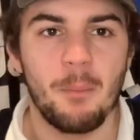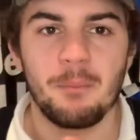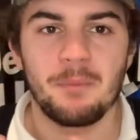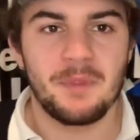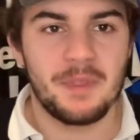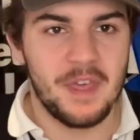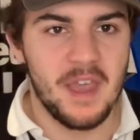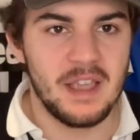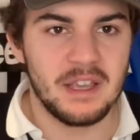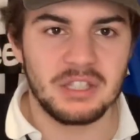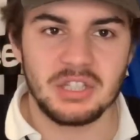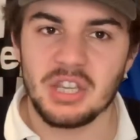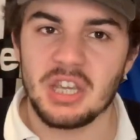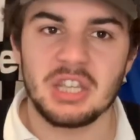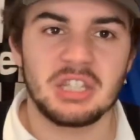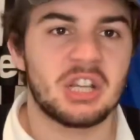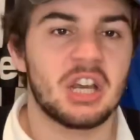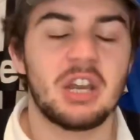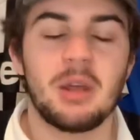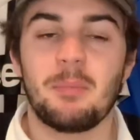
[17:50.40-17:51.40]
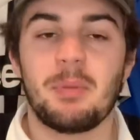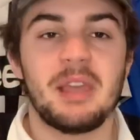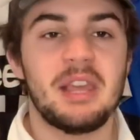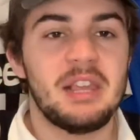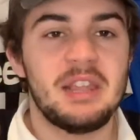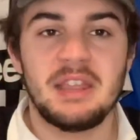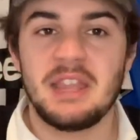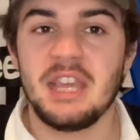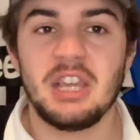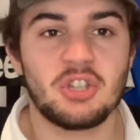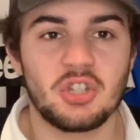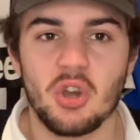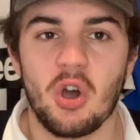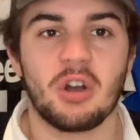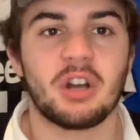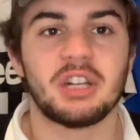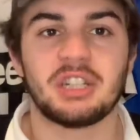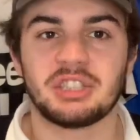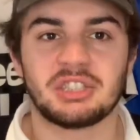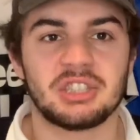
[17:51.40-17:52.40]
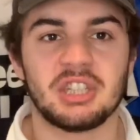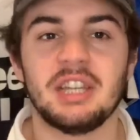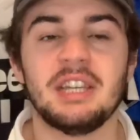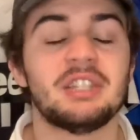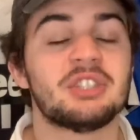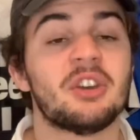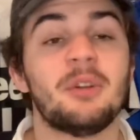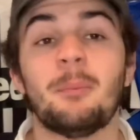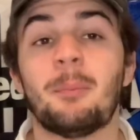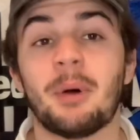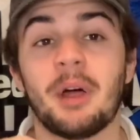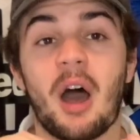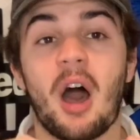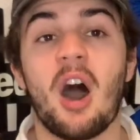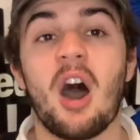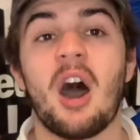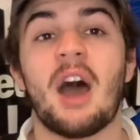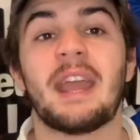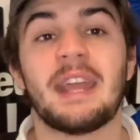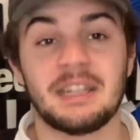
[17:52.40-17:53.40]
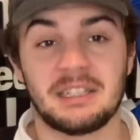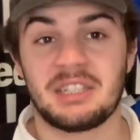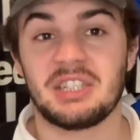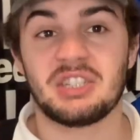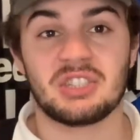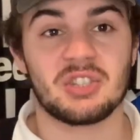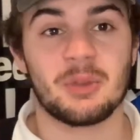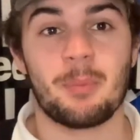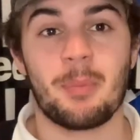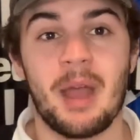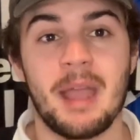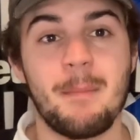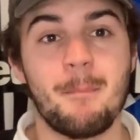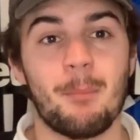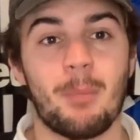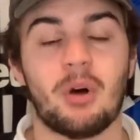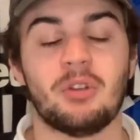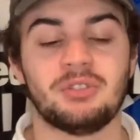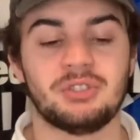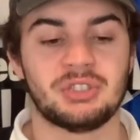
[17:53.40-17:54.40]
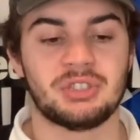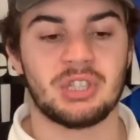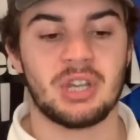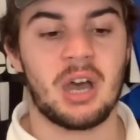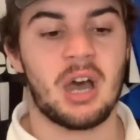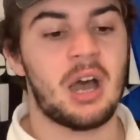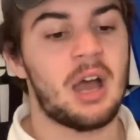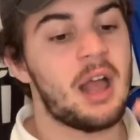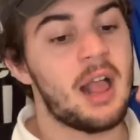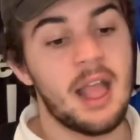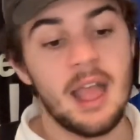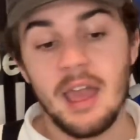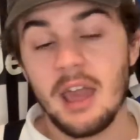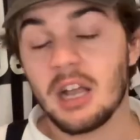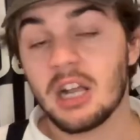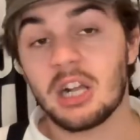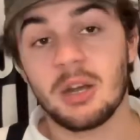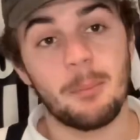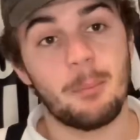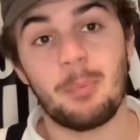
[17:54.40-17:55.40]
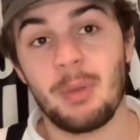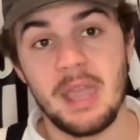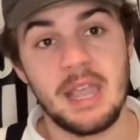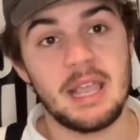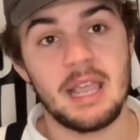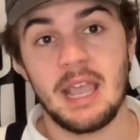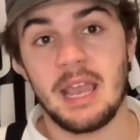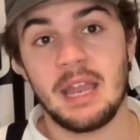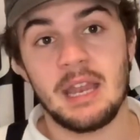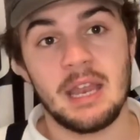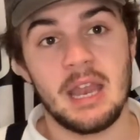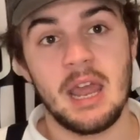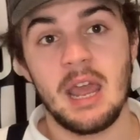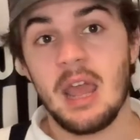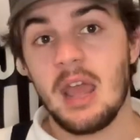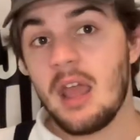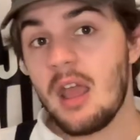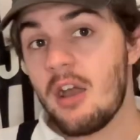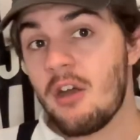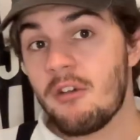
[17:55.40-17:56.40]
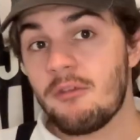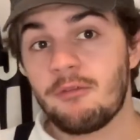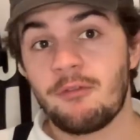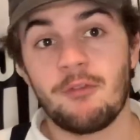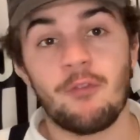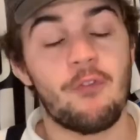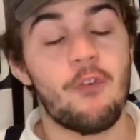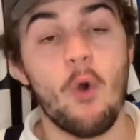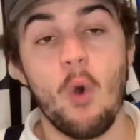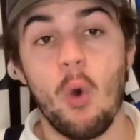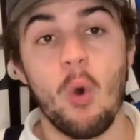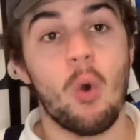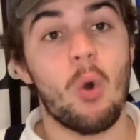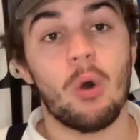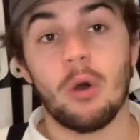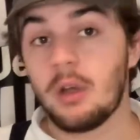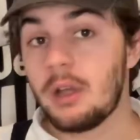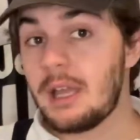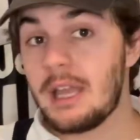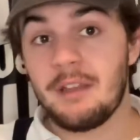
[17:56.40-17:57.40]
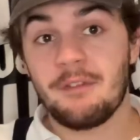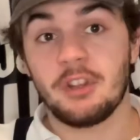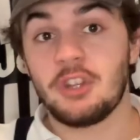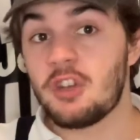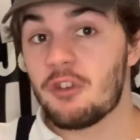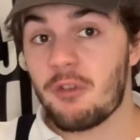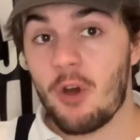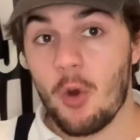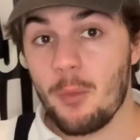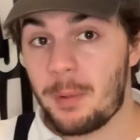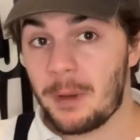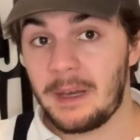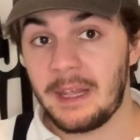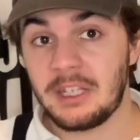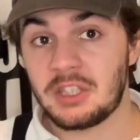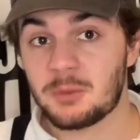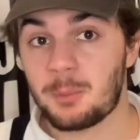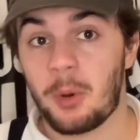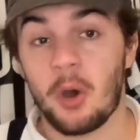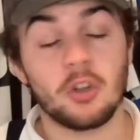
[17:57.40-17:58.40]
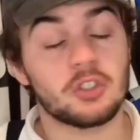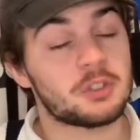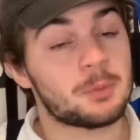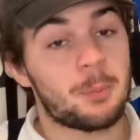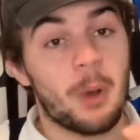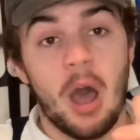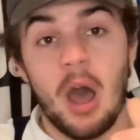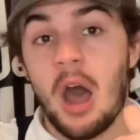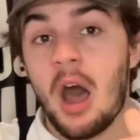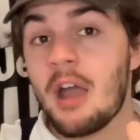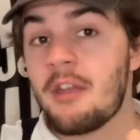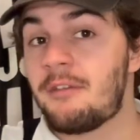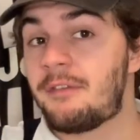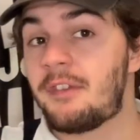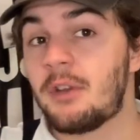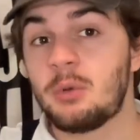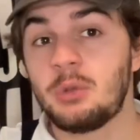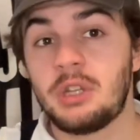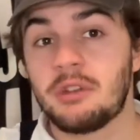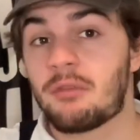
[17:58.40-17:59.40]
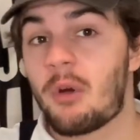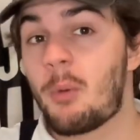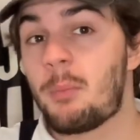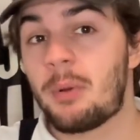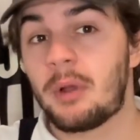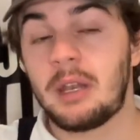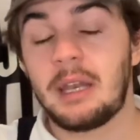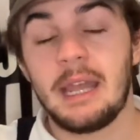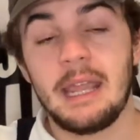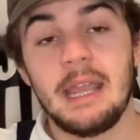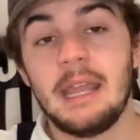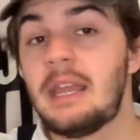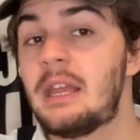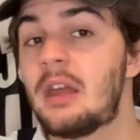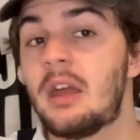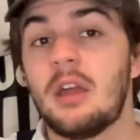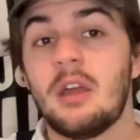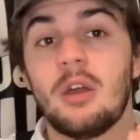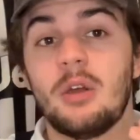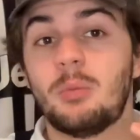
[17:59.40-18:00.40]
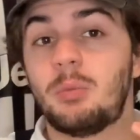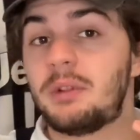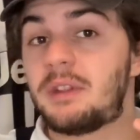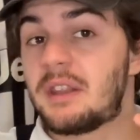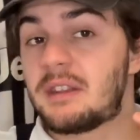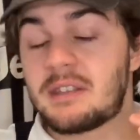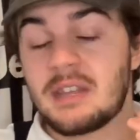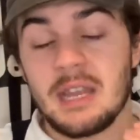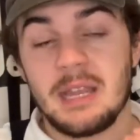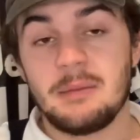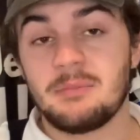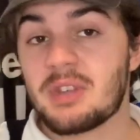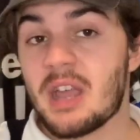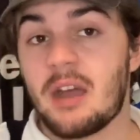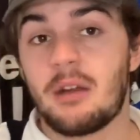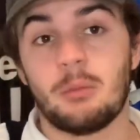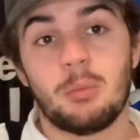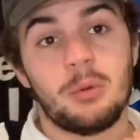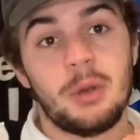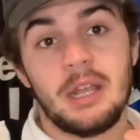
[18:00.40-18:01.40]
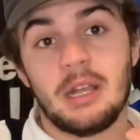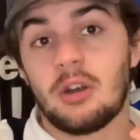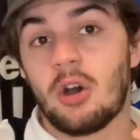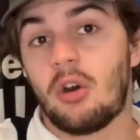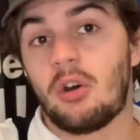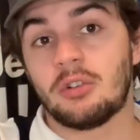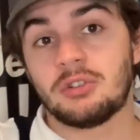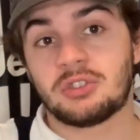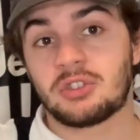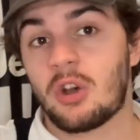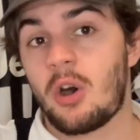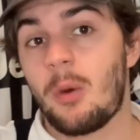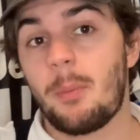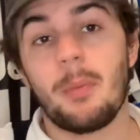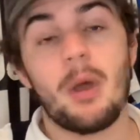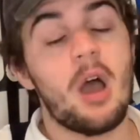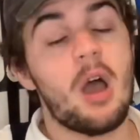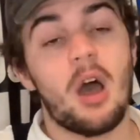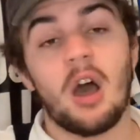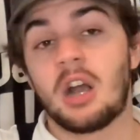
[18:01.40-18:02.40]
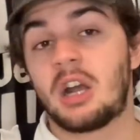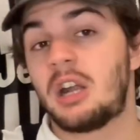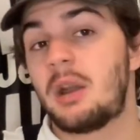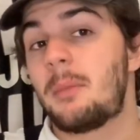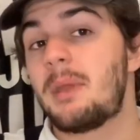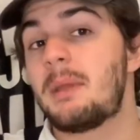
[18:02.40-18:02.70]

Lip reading: This is going to be the shock of the season, but I anticipate Monza competing for even Europa League spots. But I feel Europa League, with the teams that we got on top, are going to